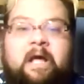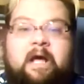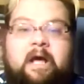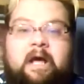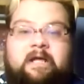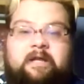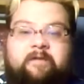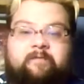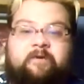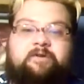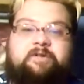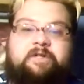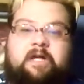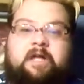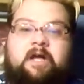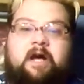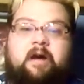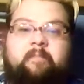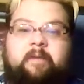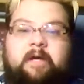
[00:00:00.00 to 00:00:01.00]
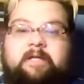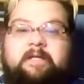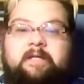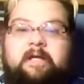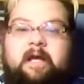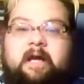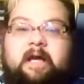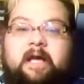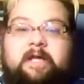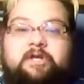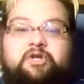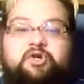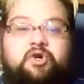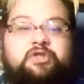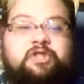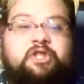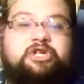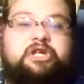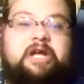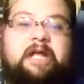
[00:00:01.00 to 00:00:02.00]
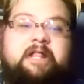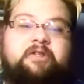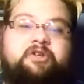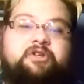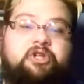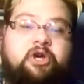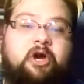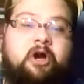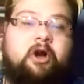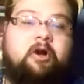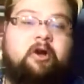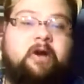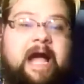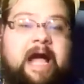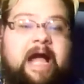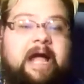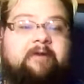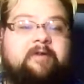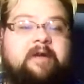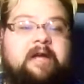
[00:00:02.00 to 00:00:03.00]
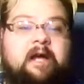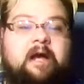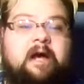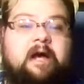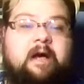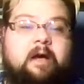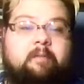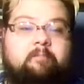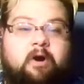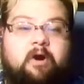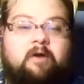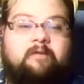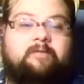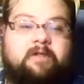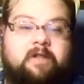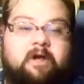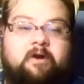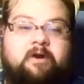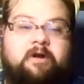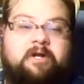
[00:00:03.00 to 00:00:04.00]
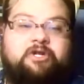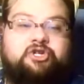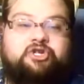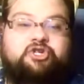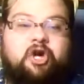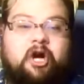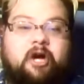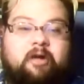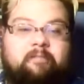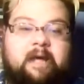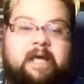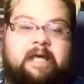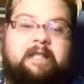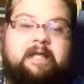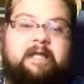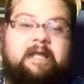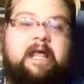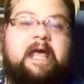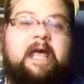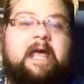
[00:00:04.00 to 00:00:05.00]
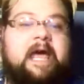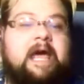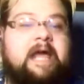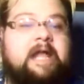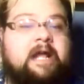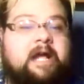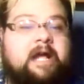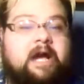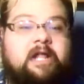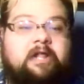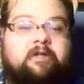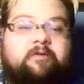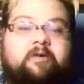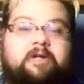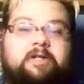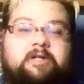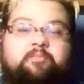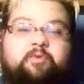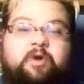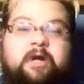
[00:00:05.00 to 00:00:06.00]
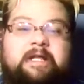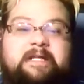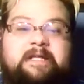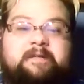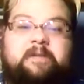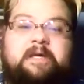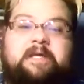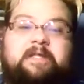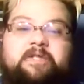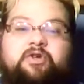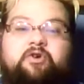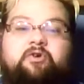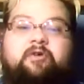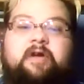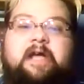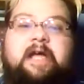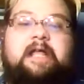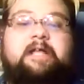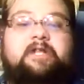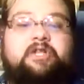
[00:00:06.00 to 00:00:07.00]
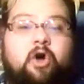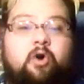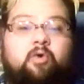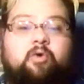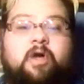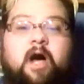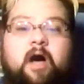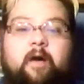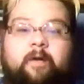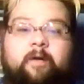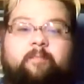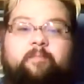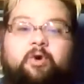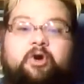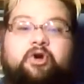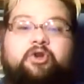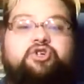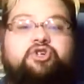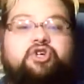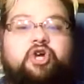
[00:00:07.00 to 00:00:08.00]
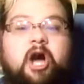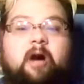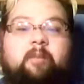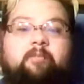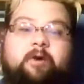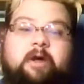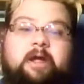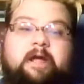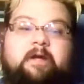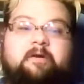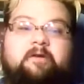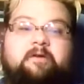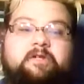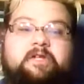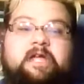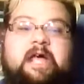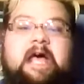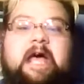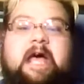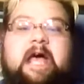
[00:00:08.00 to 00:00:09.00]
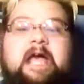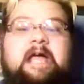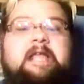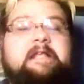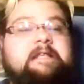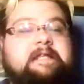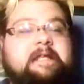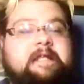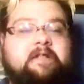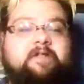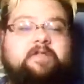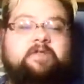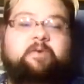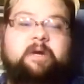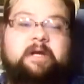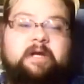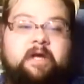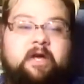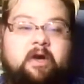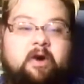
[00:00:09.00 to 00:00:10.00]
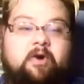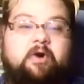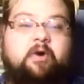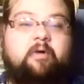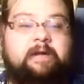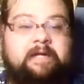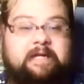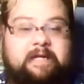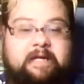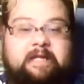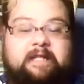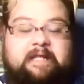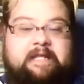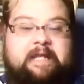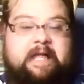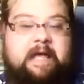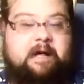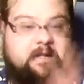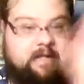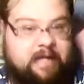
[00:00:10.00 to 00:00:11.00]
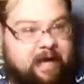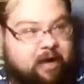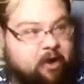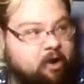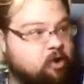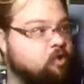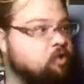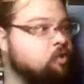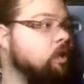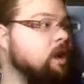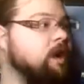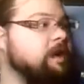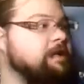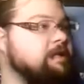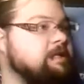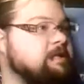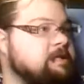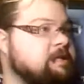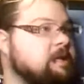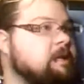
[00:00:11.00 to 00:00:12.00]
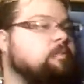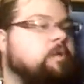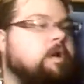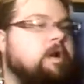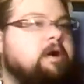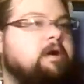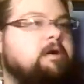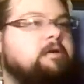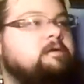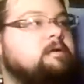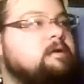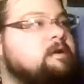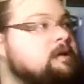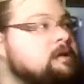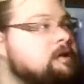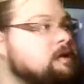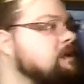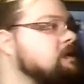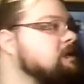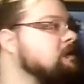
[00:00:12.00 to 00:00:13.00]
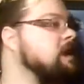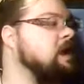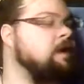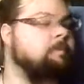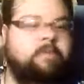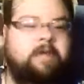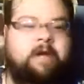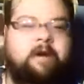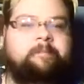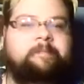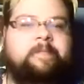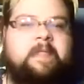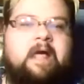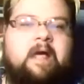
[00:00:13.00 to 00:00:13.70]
Diversity Comics. He took the challenge to heart, hiring a Marvel artist, John Malin, and a colorist, Brett Smith, to create his own comic book, Jawbreakers, and sell it through Indiegogo, and did it sell? I owned one. It's somewhere up there.